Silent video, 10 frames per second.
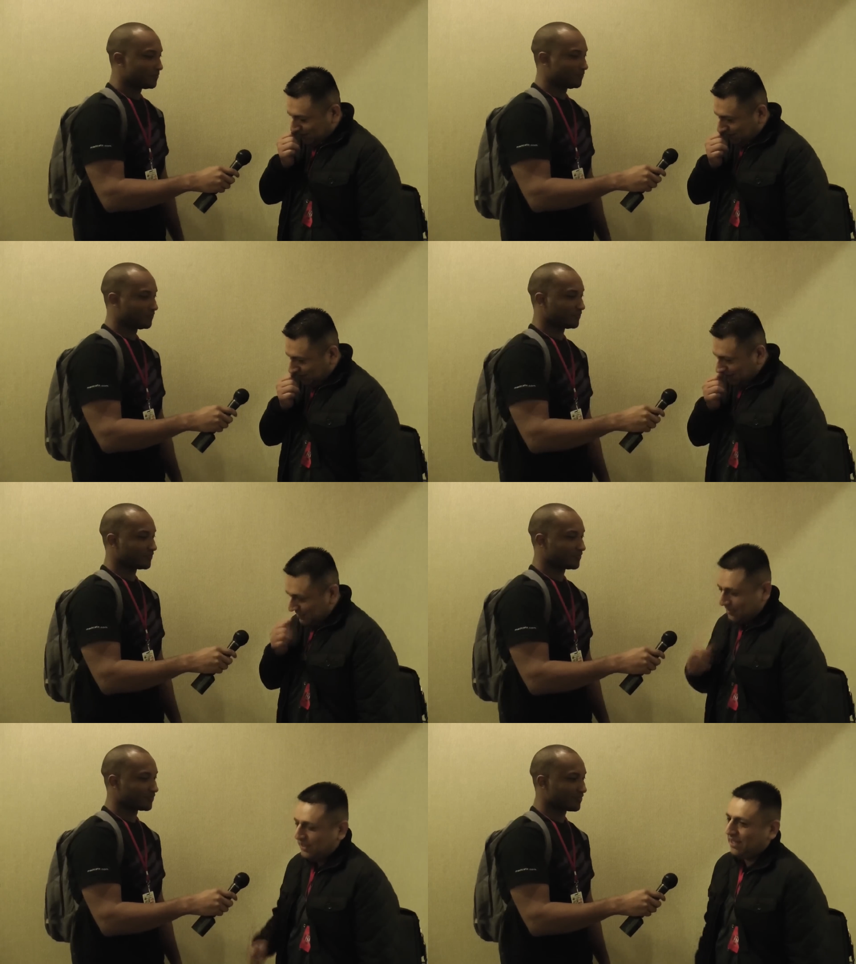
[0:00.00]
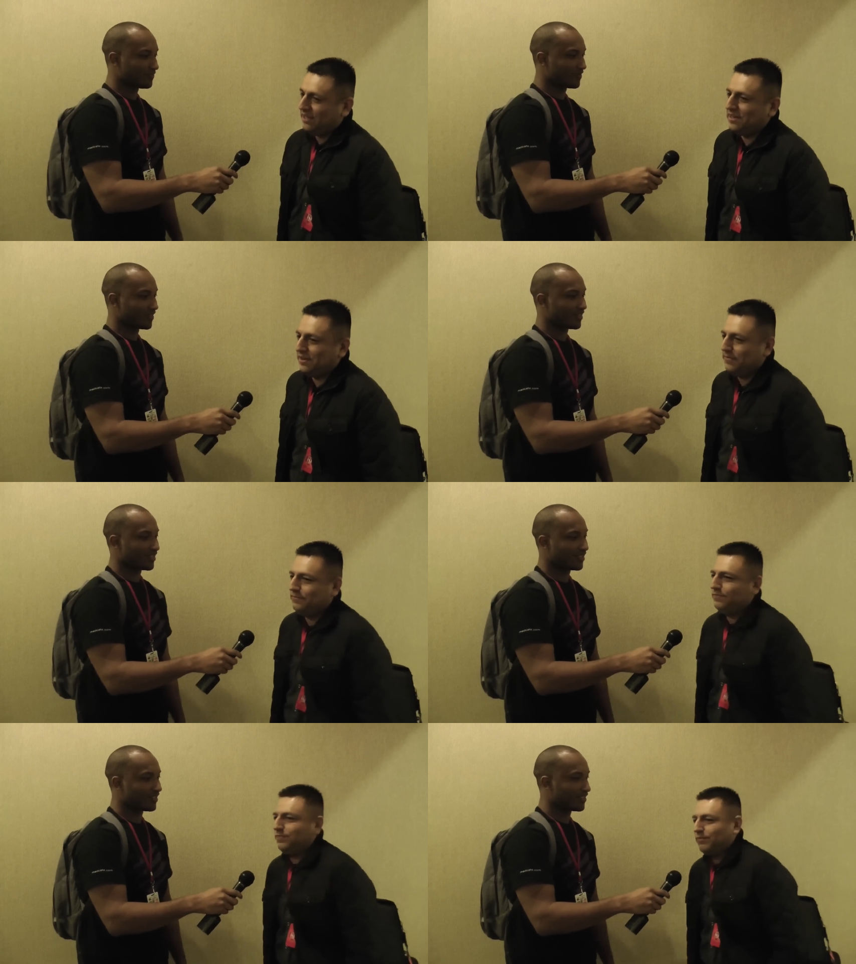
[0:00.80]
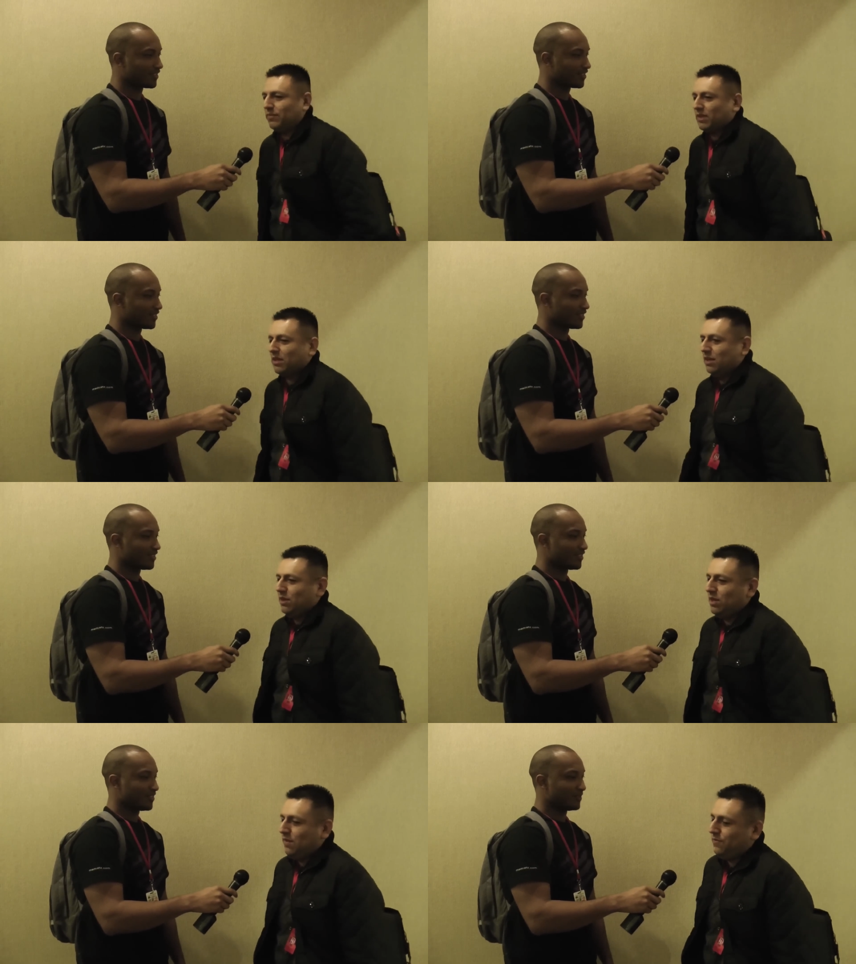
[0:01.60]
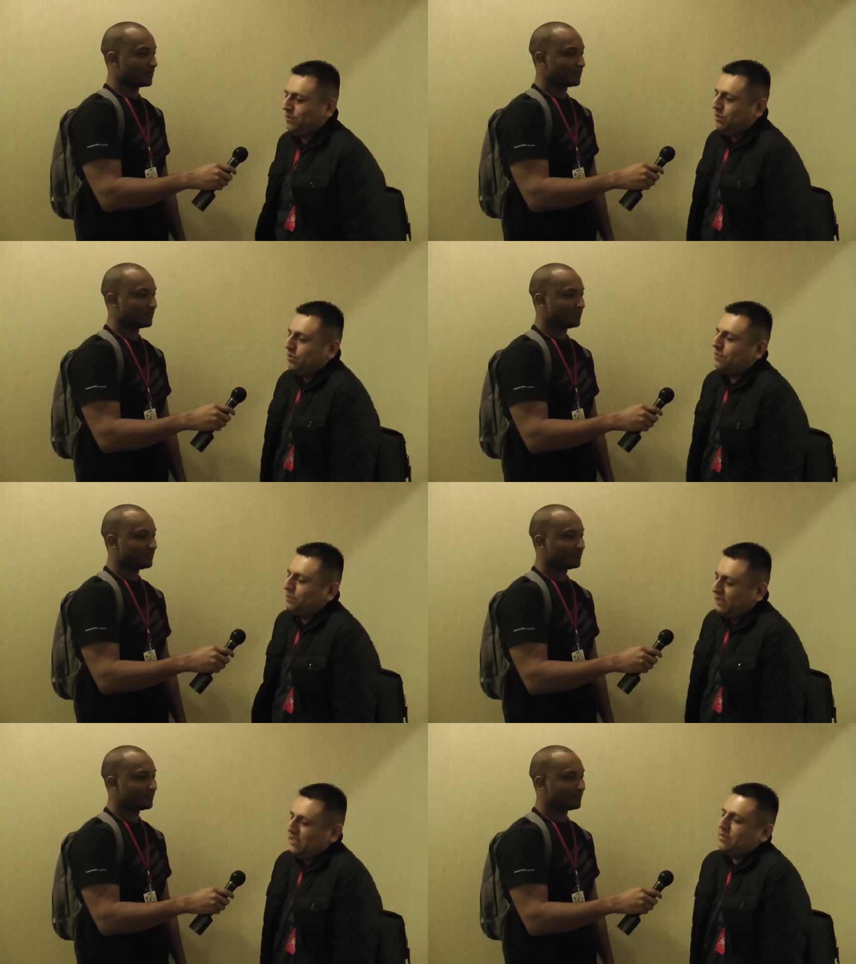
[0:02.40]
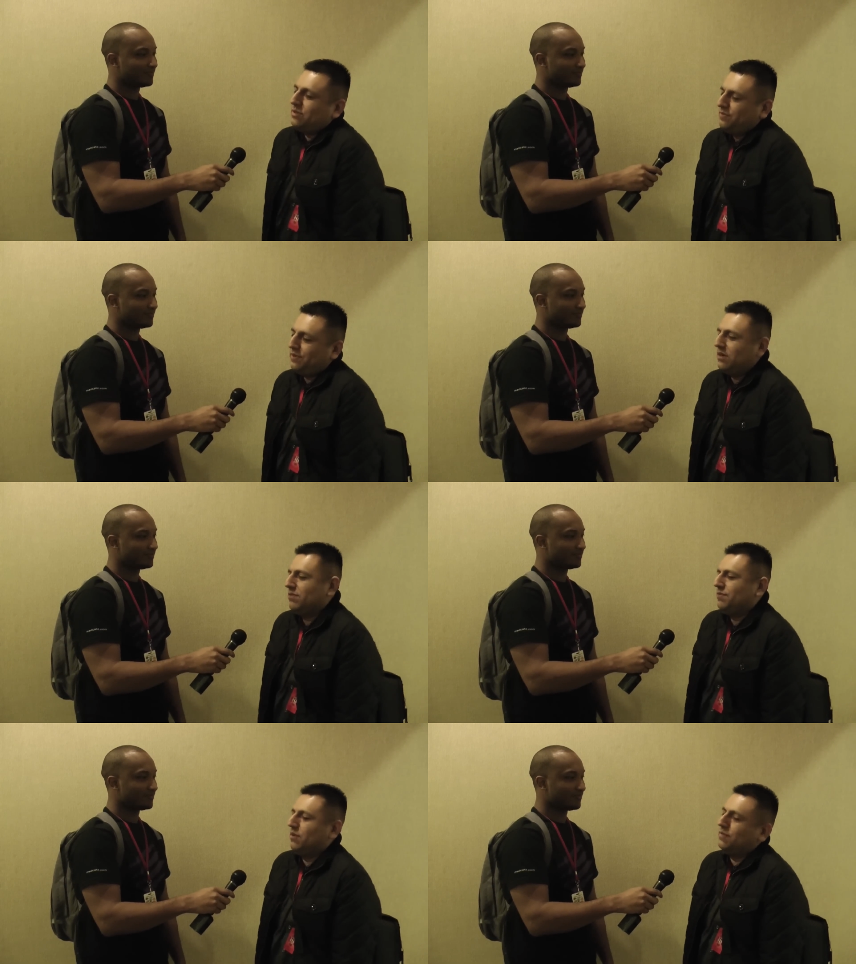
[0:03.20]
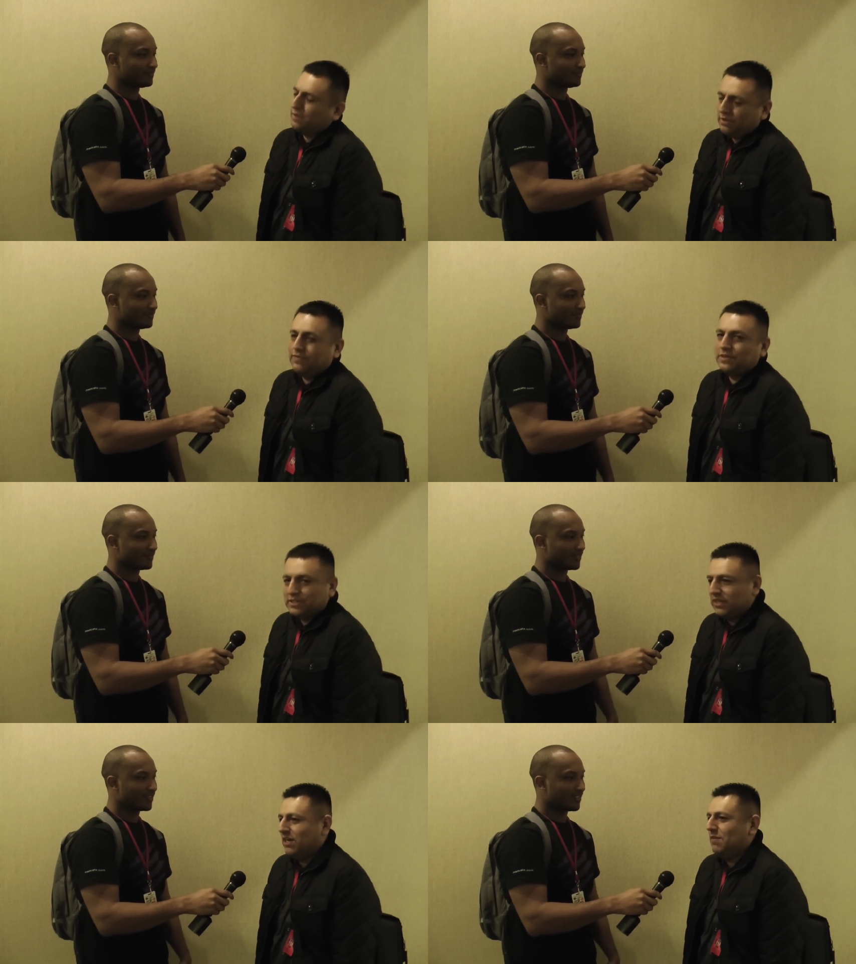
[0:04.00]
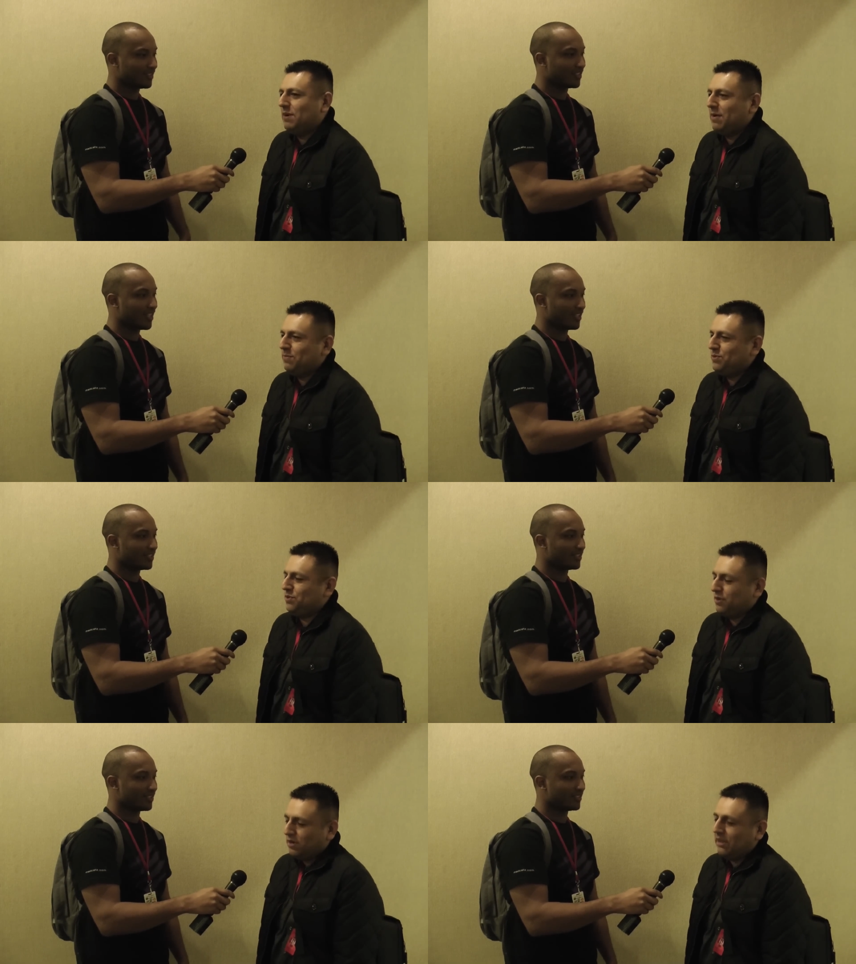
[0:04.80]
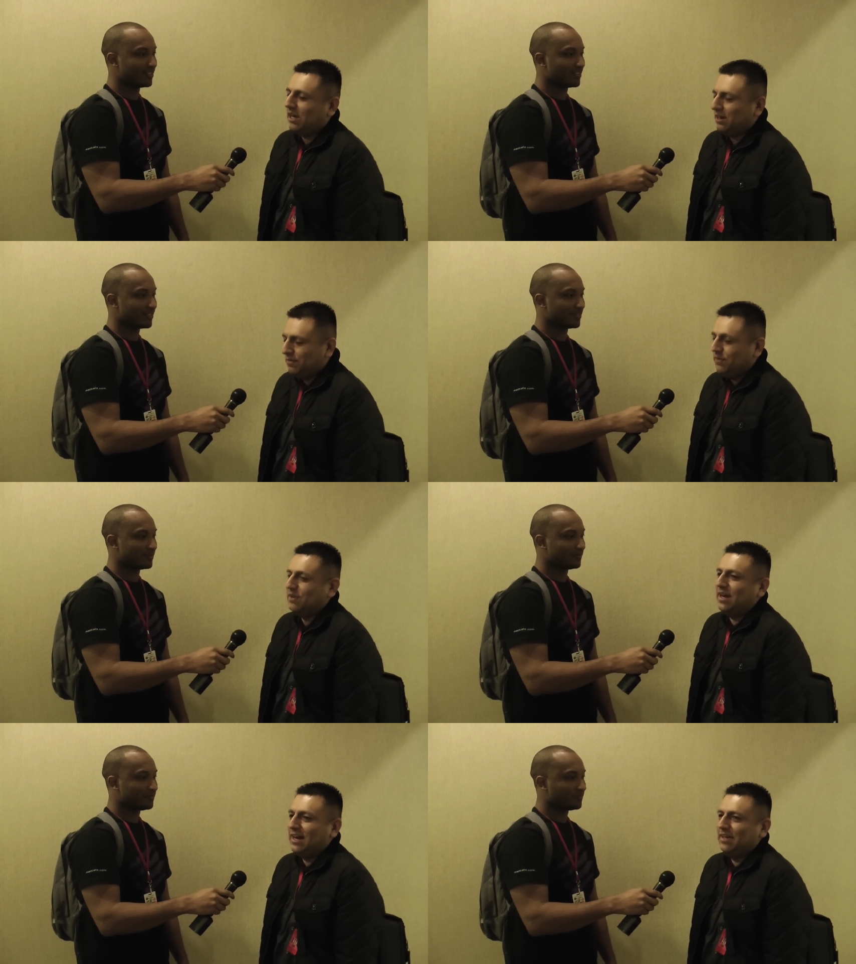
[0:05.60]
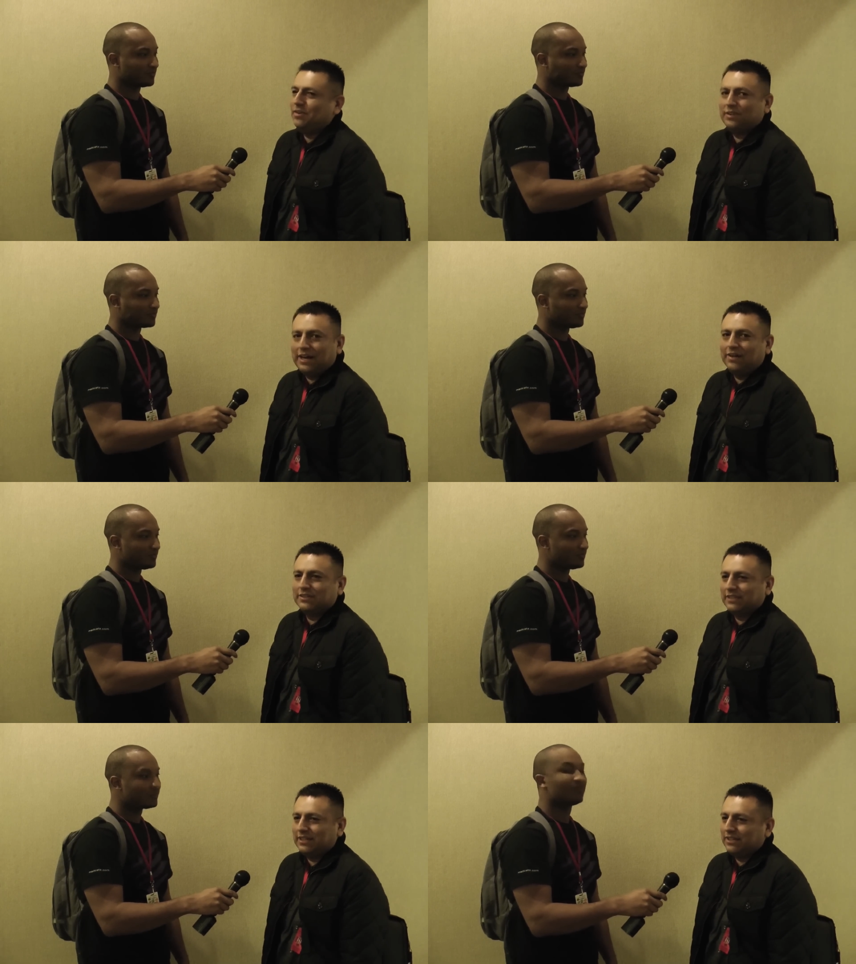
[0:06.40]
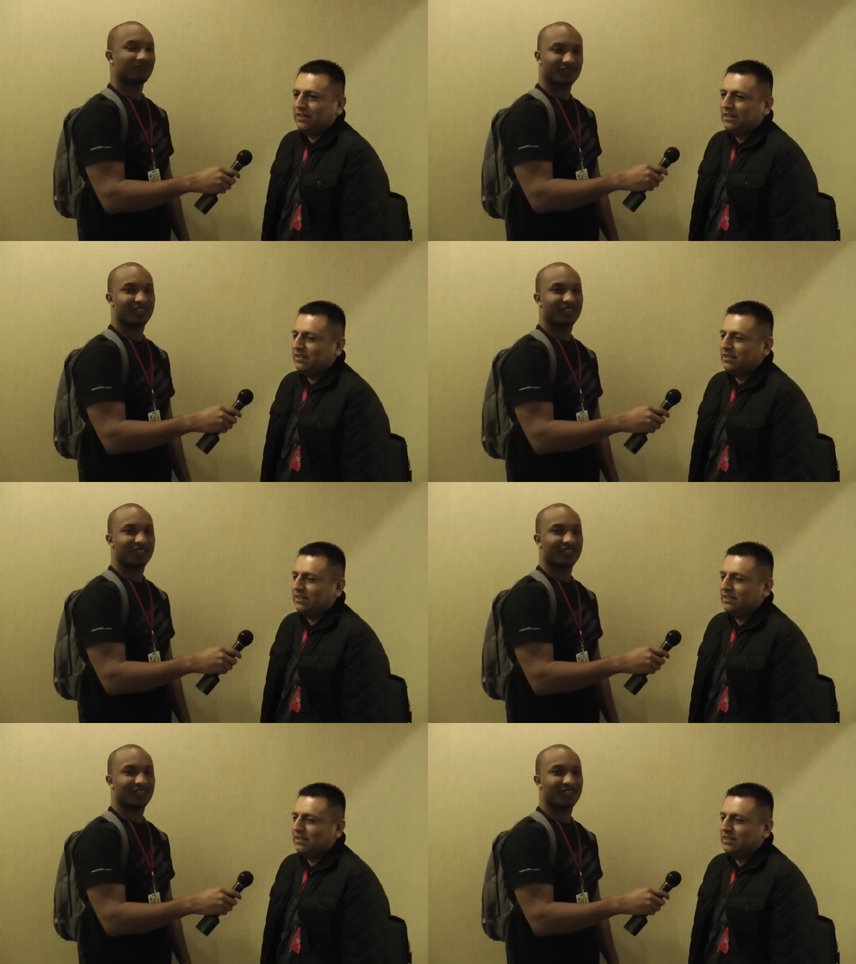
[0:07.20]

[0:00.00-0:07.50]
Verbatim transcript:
Speaker 1: let's just say like if you've played Street Fighter 4 for the first time, I'm sure a lot of you had your doubts like